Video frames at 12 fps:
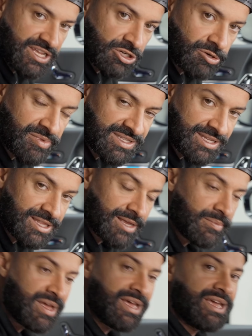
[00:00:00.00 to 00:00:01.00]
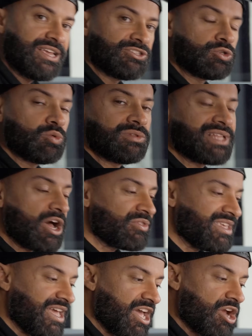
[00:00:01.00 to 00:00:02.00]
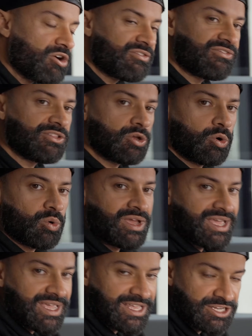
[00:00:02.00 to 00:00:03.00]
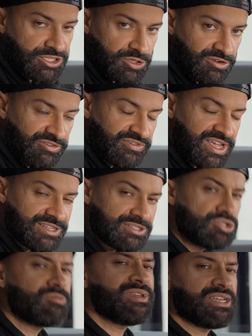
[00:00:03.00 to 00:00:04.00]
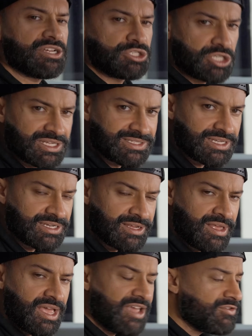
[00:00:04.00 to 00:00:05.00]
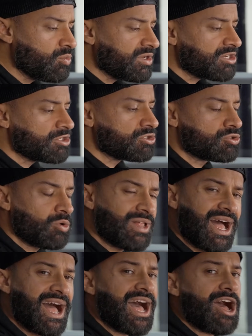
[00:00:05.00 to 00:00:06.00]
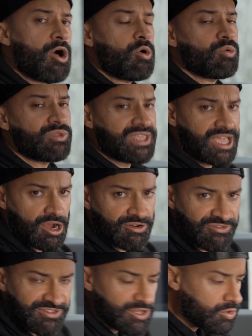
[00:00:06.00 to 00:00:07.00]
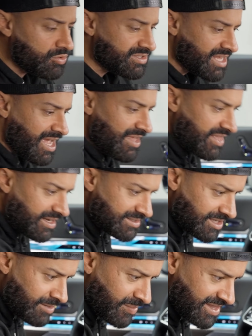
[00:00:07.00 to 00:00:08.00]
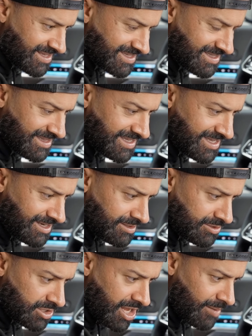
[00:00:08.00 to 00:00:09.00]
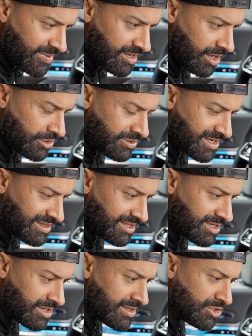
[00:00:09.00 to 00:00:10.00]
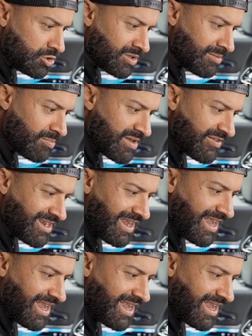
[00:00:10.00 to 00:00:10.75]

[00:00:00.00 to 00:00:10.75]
increments in them is to allow the airflow into your face to be adjusted. If you want to control how the air flows, that is done by this little knobby underneath here that you can pivot